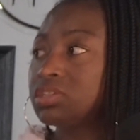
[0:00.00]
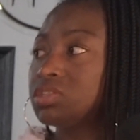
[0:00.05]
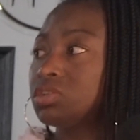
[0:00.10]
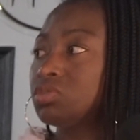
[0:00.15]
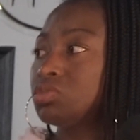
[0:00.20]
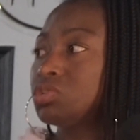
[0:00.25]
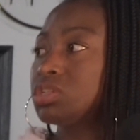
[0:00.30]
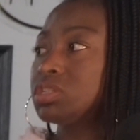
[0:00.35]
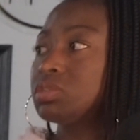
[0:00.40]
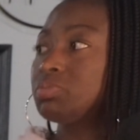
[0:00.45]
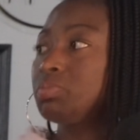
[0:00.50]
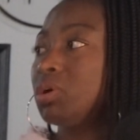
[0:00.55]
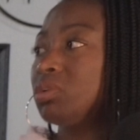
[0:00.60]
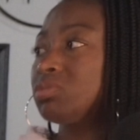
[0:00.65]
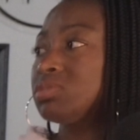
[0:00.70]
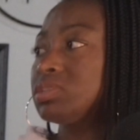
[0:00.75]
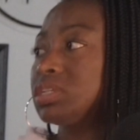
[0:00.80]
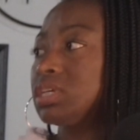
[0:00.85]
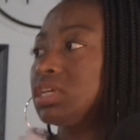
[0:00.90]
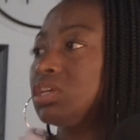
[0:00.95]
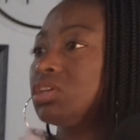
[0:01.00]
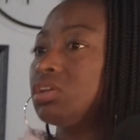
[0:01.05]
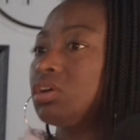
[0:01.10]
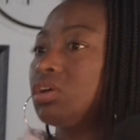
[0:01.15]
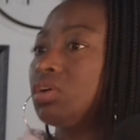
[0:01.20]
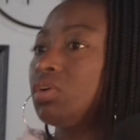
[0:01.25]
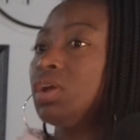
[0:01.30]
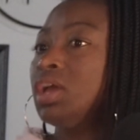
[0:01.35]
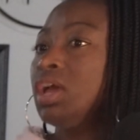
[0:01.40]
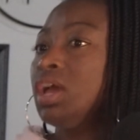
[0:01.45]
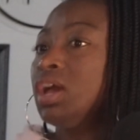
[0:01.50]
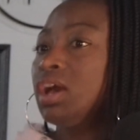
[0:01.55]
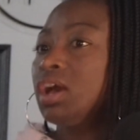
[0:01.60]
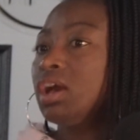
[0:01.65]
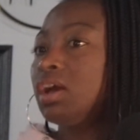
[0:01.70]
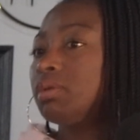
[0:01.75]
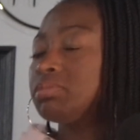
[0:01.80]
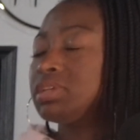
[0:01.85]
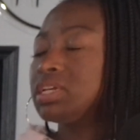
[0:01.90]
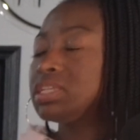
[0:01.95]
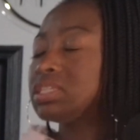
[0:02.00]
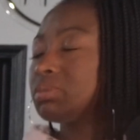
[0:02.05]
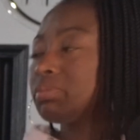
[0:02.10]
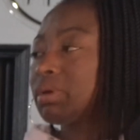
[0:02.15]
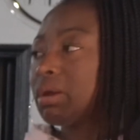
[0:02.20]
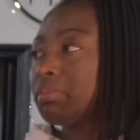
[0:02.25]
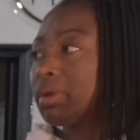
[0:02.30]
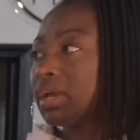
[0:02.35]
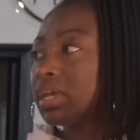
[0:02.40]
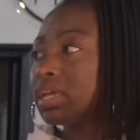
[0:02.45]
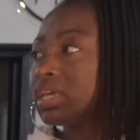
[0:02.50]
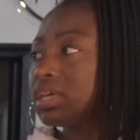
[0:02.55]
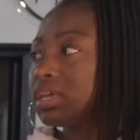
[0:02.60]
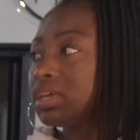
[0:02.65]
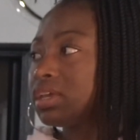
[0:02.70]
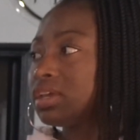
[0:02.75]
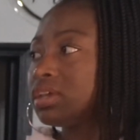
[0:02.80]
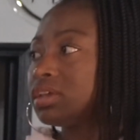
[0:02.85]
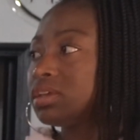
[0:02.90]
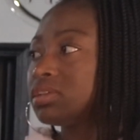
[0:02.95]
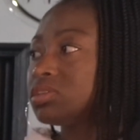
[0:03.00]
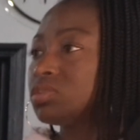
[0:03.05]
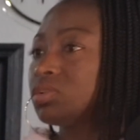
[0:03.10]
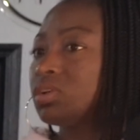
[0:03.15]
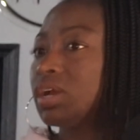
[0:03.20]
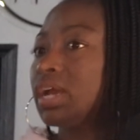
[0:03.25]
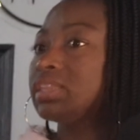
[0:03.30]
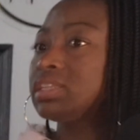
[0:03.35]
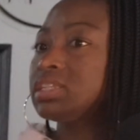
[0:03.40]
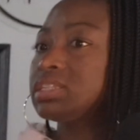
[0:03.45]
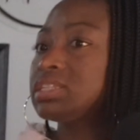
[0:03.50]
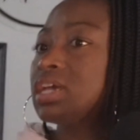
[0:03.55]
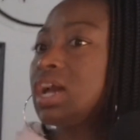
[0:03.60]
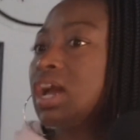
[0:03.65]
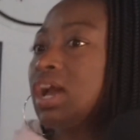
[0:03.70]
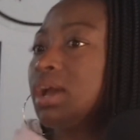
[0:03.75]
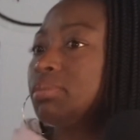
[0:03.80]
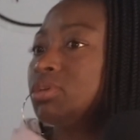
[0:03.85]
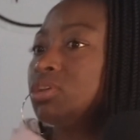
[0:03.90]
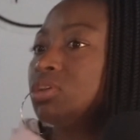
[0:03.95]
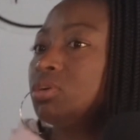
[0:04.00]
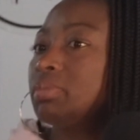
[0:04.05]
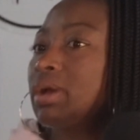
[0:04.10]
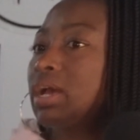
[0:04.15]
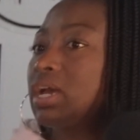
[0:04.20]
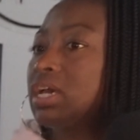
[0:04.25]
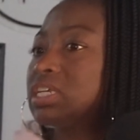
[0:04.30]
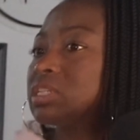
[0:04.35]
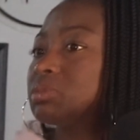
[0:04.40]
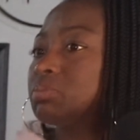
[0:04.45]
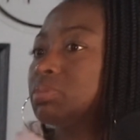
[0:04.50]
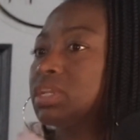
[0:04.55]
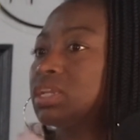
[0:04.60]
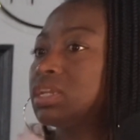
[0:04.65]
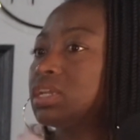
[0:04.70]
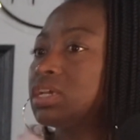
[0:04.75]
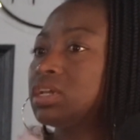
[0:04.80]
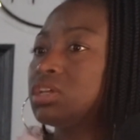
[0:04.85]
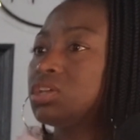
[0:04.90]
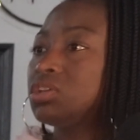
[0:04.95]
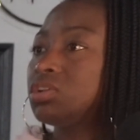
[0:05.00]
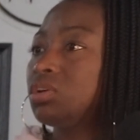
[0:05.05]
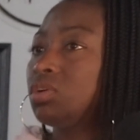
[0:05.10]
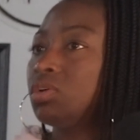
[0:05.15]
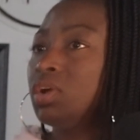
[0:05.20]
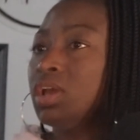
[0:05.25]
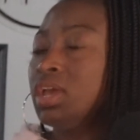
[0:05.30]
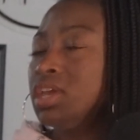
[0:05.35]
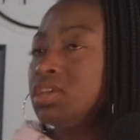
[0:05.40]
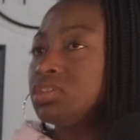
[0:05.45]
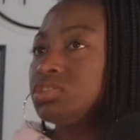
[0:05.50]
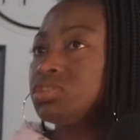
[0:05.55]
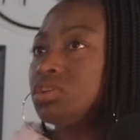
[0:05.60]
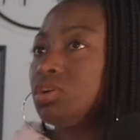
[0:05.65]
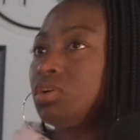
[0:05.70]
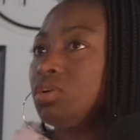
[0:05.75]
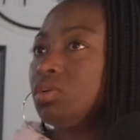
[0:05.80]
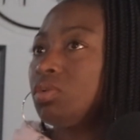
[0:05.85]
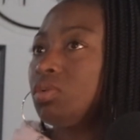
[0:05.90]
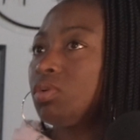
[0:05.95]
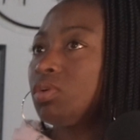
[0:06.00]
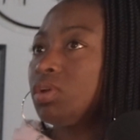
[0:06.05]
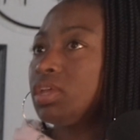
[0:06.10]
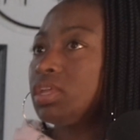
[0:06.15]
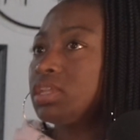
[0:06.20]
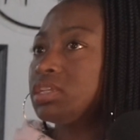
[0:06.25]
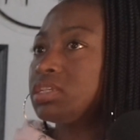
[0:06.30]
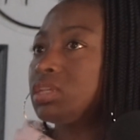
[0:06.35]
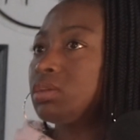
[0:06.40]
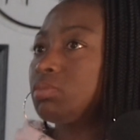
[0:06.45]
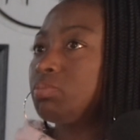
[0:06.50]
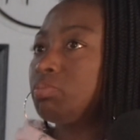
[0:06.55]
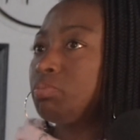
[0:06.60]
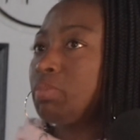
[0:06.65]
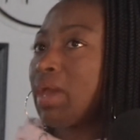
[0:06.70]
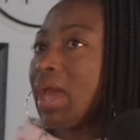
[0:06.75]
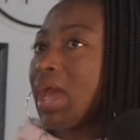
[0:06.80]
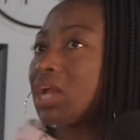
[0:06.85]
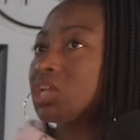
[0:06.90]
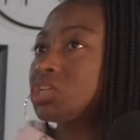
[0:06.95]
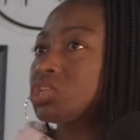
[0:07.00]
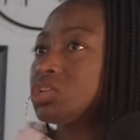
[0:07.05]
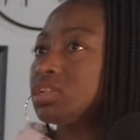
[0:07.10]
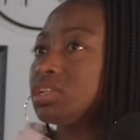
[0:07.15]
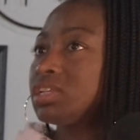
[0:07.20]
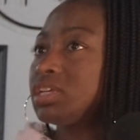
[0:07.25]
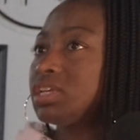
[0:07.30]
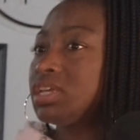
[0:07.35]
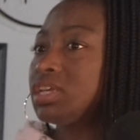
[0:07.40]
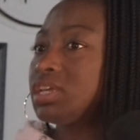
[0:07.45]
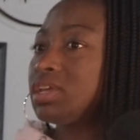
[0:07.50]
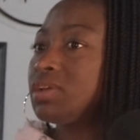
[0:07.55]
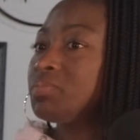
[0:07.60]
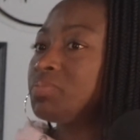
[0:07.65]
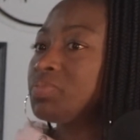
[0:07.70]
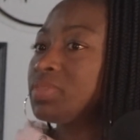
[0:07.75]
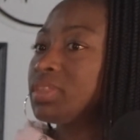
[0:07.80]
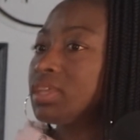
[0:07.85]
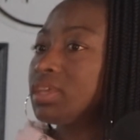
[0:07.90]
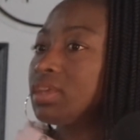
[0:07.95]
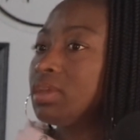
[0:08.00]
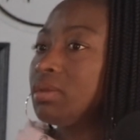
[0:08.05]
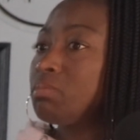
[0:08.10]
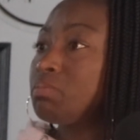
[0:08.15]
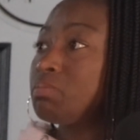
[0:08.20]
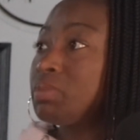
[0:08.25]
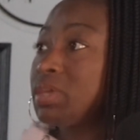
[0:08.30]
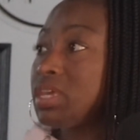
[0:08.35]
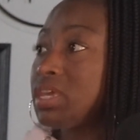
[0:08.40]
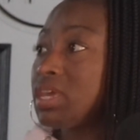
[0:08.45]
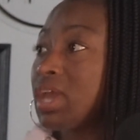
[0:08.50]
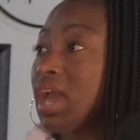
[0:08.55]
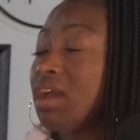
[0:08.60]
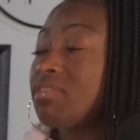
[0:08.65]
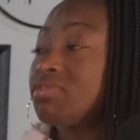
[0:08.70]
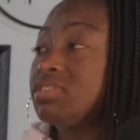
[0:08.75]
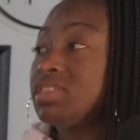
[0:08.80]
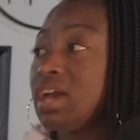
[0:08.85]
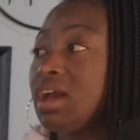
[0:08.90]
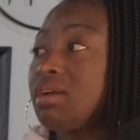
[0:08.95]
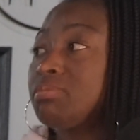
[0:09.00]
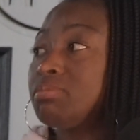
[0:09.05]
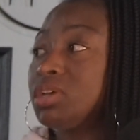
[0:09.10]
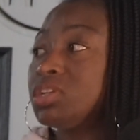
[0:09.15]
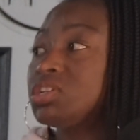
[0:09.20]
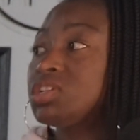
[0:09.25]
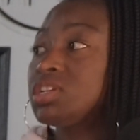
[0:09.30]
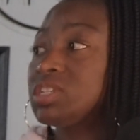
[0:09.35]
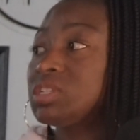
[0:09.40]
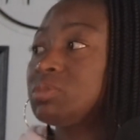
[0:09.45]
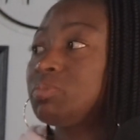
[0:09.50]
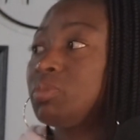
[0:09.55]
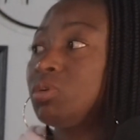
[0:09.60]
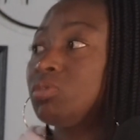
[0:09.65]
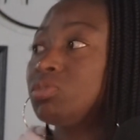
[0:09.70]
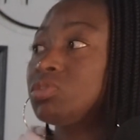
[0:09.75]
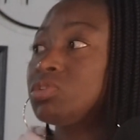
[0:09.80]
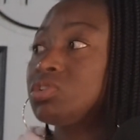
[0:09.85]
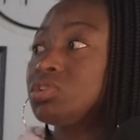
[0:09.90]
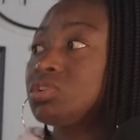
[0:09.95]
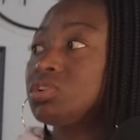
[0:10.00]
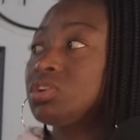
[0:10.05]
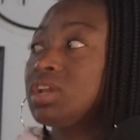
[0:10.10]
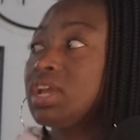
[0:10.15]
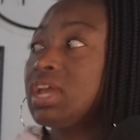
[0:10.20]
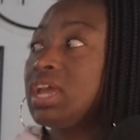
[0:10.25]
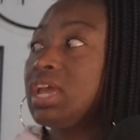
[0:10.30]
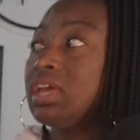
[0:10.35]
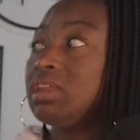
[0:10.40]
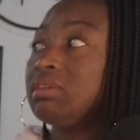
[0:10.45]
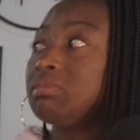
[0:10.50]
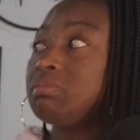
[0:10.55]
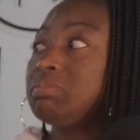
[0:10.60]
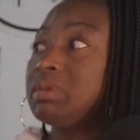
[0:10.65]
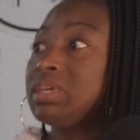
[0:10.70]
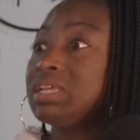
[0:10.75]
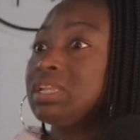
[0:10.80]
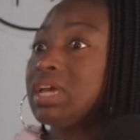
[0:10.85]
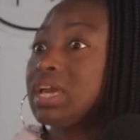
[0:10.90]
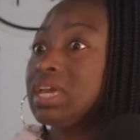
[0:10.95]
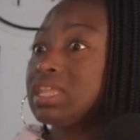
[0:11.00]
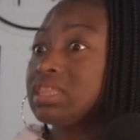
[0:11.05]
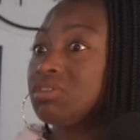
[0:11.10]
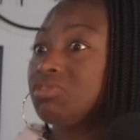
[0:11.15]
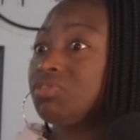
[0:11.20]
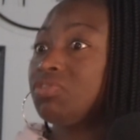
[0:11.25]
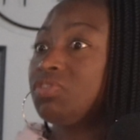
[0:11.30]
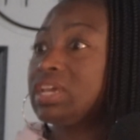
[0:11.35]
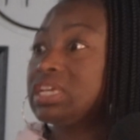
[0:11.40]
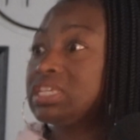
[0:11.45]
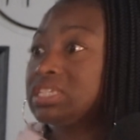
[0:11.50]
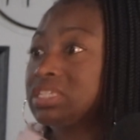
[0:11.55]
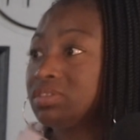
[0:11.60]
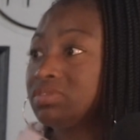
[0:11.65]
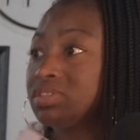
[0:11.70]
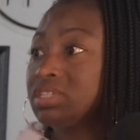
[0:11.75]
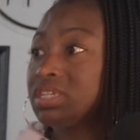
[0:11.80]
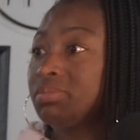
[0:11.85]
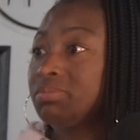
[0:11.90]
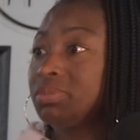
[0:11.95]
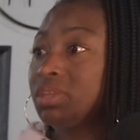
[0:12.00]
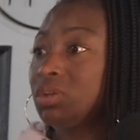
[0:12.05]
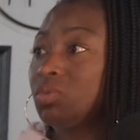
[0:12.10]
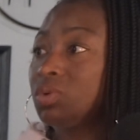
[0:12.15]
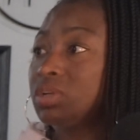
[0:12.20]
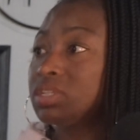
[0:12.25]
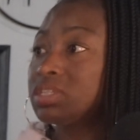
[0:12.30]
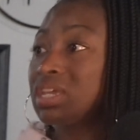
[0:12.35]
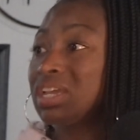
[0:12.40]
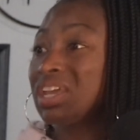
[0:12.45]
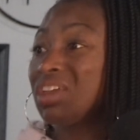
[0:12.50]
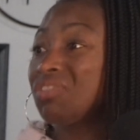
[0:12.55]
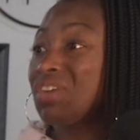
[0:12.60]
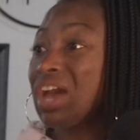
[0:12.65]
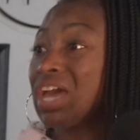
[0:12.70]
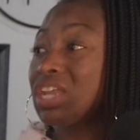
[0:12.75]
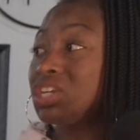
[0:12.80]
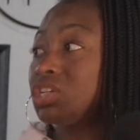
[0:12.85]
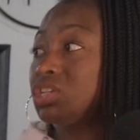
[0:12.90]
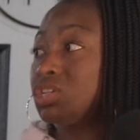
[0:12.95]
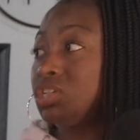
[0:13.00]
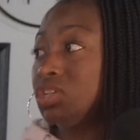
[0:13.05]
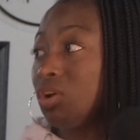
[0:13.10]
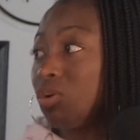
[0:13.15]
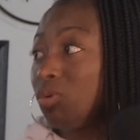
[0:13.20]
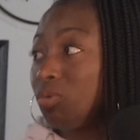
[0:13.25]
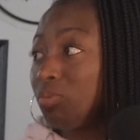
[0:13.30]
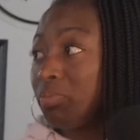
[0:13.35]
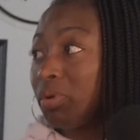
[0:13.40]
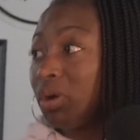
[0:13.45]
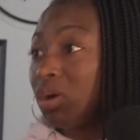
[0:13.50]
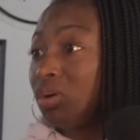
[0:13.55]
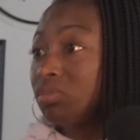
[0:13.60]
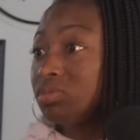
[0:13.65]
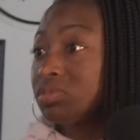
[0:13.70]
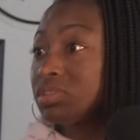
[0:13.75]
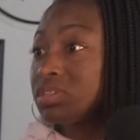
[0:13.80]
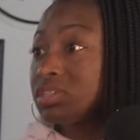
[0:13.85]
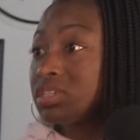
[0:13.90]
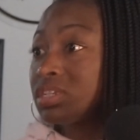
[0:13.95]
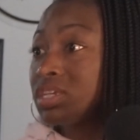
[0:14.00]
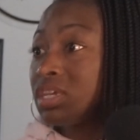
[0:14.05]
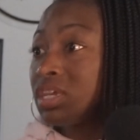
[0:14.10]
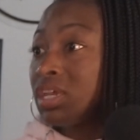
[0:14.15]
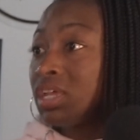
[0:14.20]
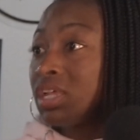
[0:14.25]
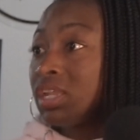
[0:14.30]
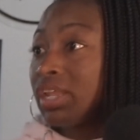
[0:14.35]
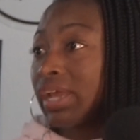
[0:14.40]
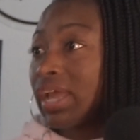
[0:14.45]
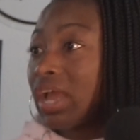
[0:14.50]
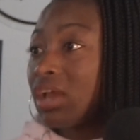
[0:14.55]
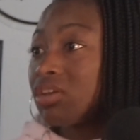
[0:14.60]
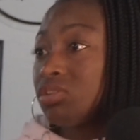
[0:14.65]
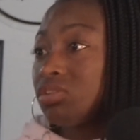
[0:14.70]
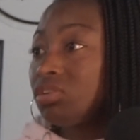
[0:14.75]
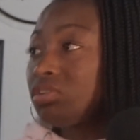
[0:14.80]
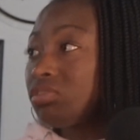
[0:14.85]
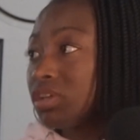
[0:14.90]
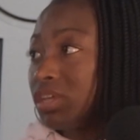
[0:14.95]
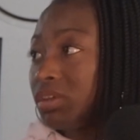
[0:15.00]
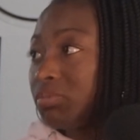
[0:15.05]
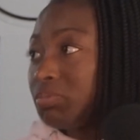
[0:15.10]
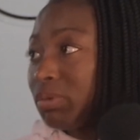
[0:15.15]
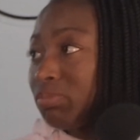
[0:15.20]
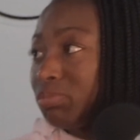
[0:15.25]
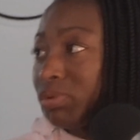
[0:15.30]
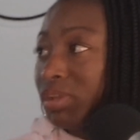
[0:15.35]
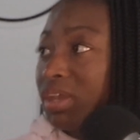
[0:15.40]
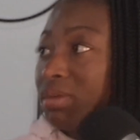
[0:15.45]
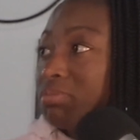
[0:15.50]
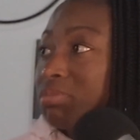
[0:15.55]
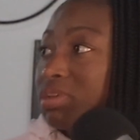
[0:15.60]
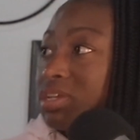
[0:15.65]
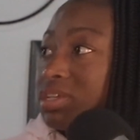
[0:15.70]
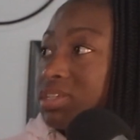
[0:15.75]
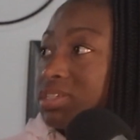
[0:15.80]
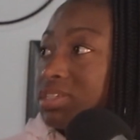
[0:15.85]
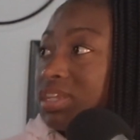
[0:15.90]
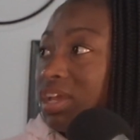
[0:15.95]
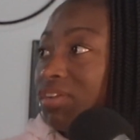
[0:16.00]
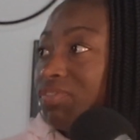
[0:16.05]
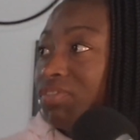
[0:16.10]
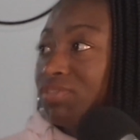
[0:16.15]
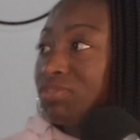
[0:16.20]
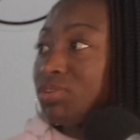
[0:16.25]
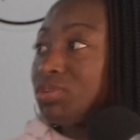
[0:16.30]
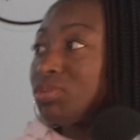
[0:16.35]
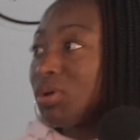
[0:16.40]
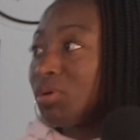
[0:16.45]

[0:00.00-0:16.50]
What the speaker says: So just posting, updates about my kids, or at the time, my husband and I, so to actually have that much exposure and be like the face of something where it's like, if I don't post, like how you gonna get people to come in your stuff if you